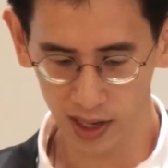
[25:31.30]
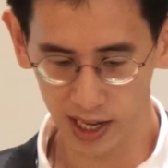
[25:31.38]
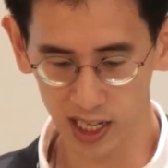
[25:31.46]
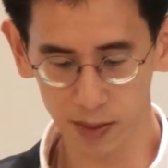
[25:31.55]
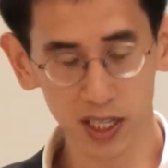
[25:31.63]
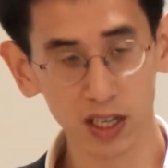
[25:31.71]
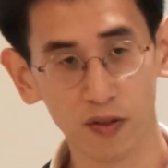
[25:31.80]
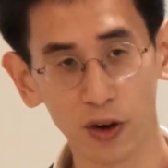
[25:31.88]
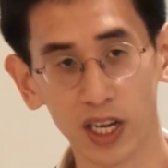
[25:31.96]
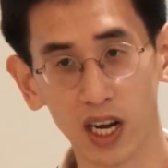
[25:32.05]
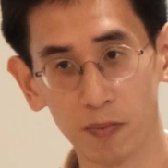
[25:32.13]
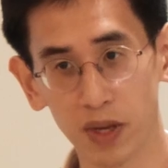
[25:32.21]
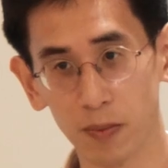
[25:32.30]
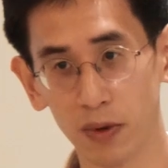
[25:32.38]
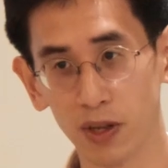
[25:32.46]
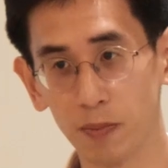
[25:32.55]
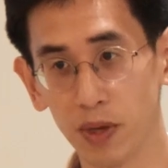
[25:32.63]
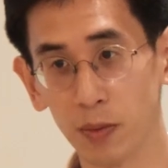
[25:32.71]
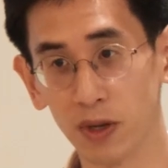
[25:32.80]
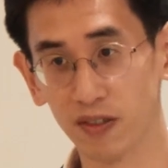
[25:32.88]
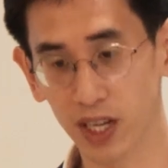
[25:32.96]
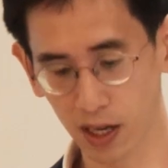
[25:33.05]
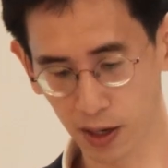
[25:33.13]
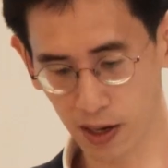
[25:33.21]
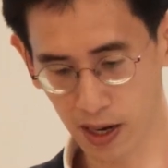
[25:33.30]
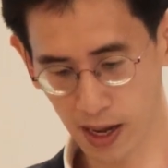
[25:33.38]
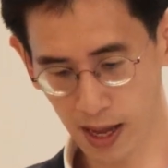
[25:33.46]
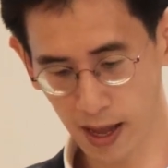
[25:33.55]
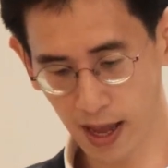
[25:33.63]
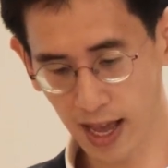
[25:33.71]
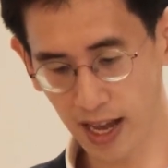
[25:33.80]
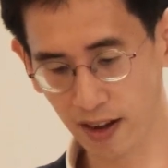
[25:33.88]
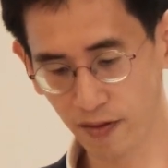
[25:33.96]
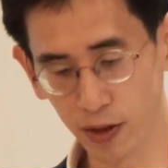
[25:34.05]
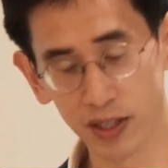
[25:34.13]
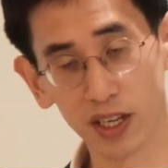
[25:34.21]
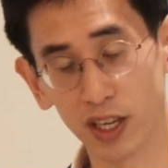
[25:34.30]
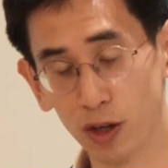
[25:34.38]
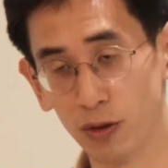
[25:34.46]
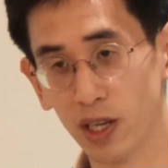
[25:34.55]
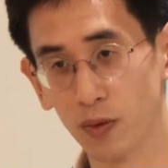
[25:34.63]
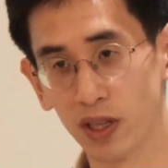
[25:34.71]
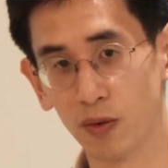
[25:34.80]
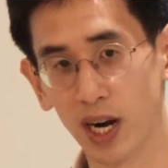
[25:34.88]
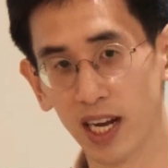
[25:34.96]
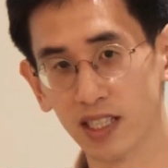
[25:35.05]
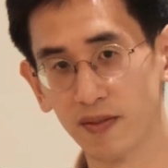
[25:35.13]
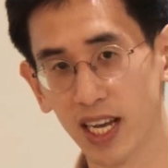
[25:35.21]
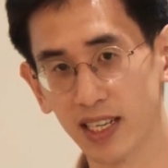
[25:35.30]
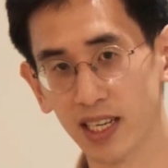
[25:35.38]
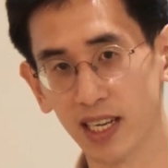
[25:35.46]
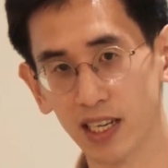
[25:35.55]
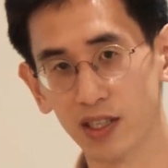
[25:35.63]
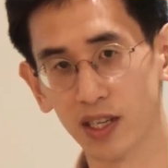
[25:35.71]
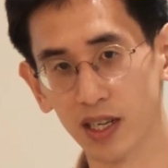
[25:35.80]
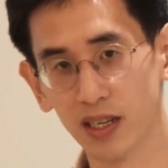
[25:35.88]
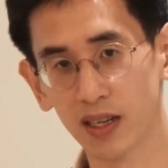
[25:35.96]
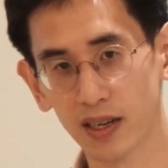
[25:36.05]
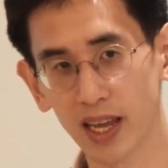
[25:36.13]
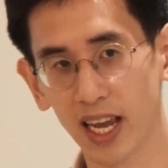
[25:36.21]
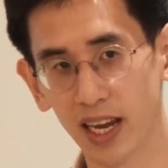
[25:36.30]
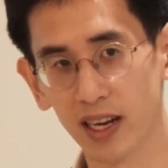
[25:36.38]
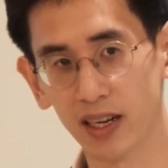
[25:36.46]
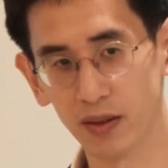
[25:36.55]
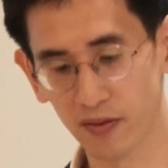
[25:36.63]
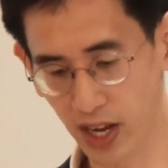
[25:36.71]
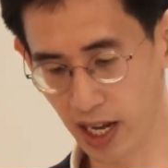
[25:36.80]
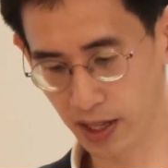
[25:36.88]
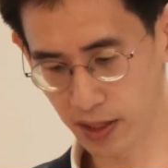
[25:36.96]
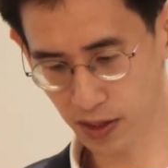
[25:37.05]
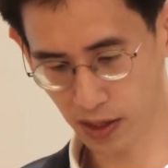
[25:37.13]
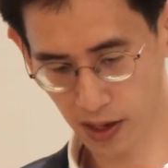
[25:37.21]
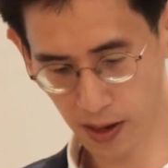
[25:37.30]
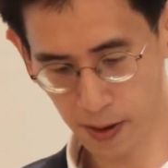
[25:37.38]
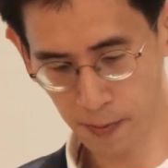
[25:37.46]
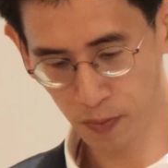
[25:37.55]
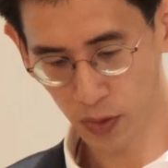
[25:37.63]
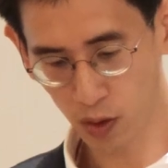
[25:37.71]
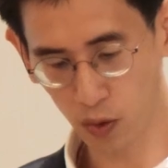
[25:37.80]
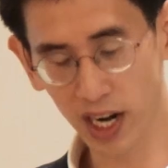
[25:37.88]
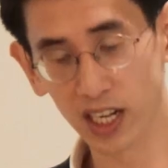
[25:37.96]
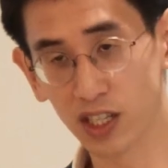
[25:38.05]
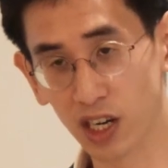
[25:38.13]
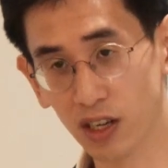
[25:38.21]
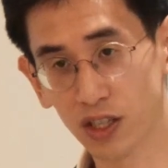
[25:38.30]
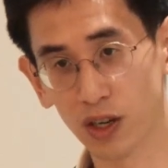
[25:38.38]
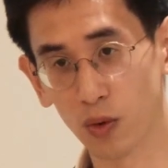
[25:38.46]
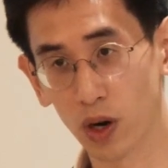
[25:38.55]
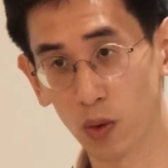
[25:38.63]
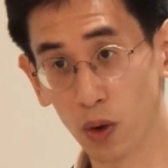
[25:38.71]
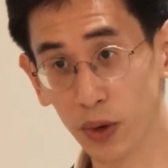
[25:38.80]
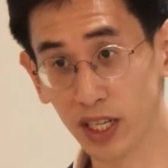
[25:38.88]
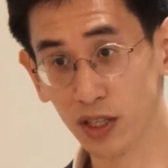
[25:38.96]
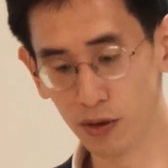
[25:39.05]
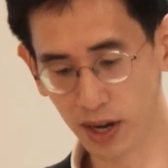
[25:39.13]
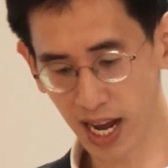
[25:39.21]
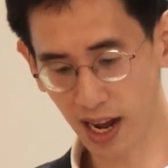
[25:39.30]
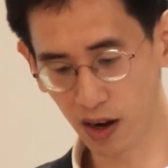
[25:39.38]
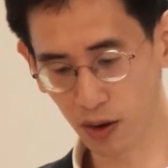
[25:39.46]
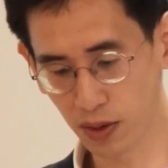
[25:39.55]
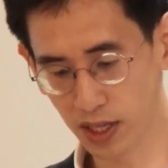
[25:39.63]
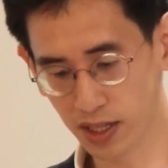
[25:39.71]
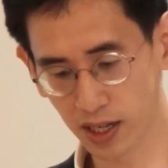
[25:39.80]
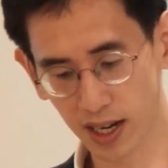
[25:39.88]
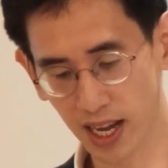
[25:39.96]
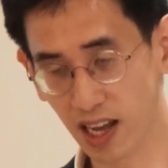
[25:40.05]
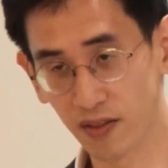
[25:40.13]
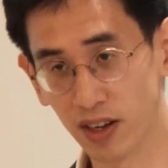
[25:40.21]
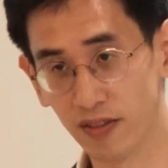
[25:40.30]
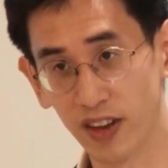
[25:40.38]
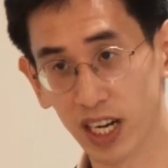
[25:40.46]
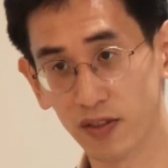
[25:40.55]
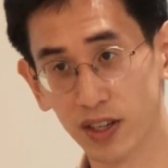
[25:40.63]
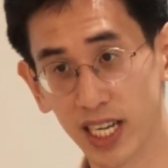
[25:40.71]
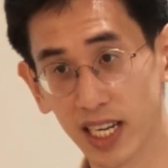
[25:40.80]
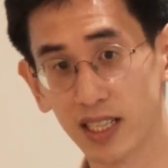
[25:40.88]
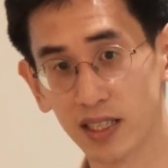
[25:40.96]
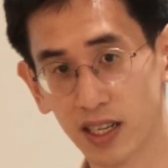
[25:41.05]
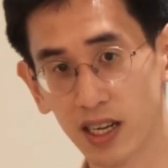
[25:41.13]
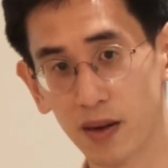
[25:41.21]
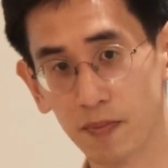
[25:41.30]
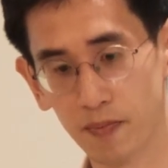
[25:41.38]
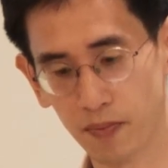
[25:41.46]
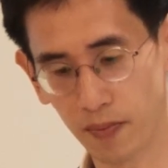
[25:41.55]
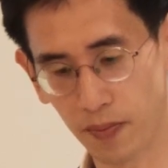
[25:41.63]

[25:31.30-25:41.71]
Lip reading: and especially for young people and people of color. And I feel this acutely with the rise of anti-Asian hate and violence. We're at a juncture where what we do now is going to have an effect for decades to come.